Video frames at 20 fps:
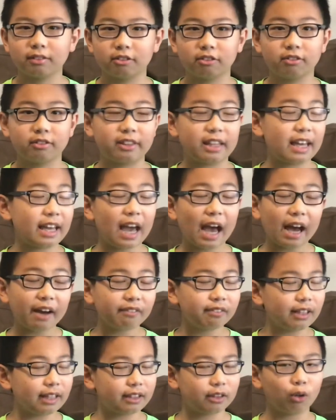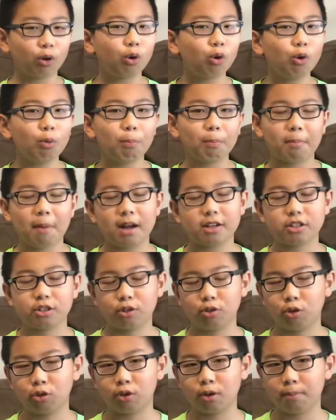They have like the whole
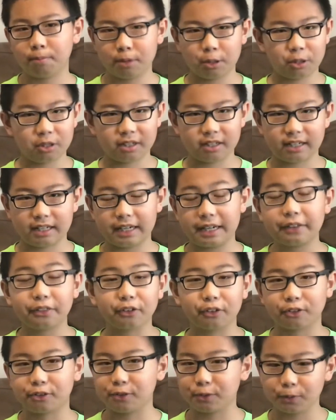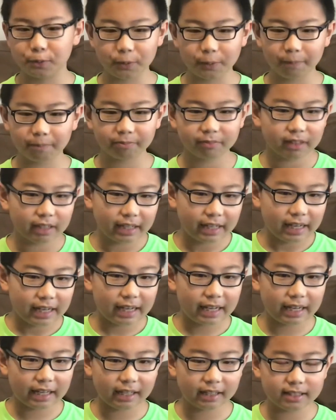magical community in their school.
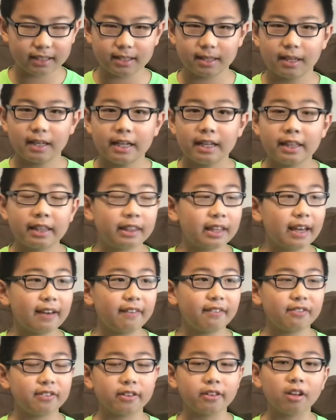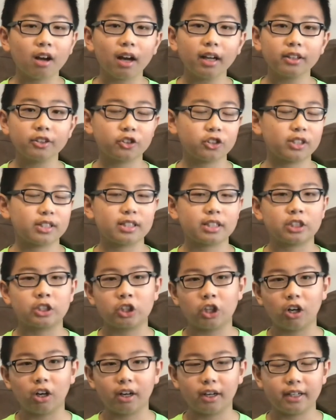And they've not just
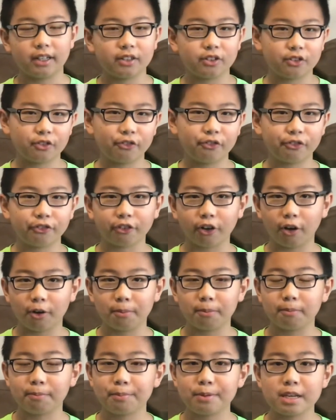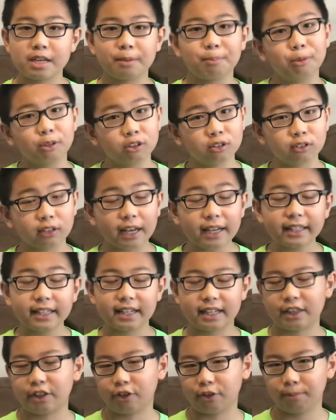gone from people liking
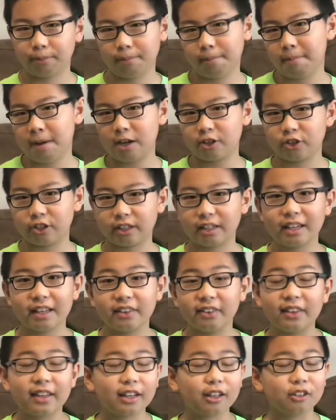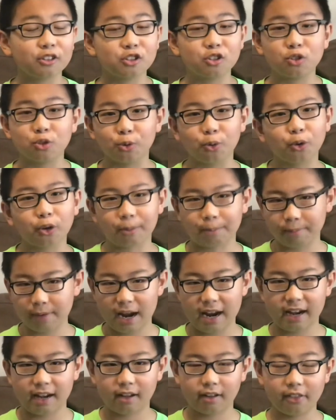their magic, they adore
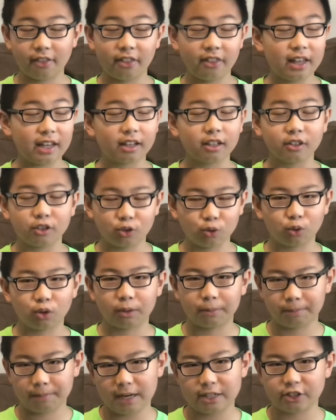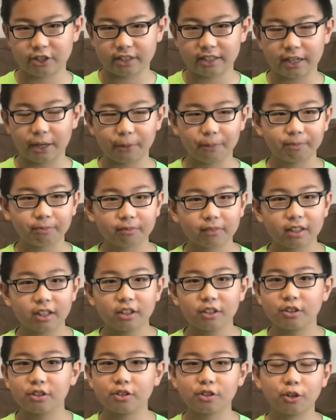magic now.
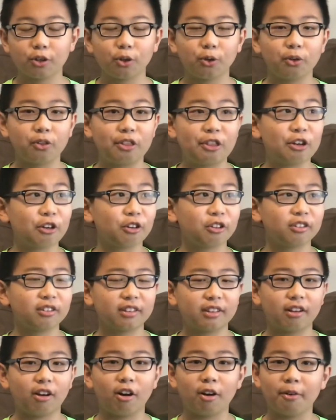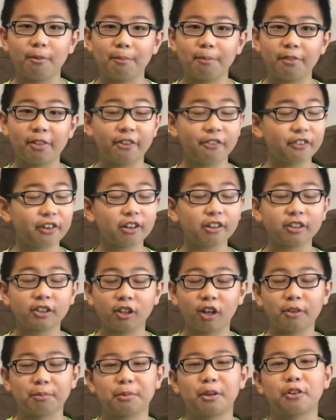So the fairy
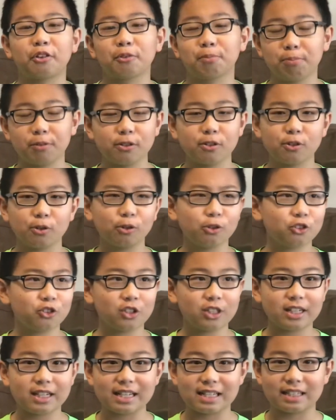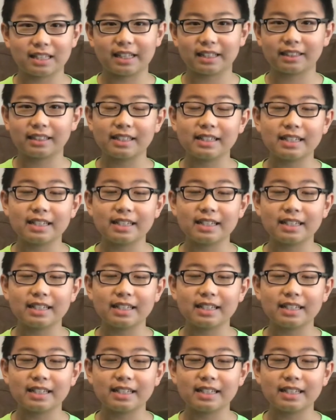godmother Bristol, she is like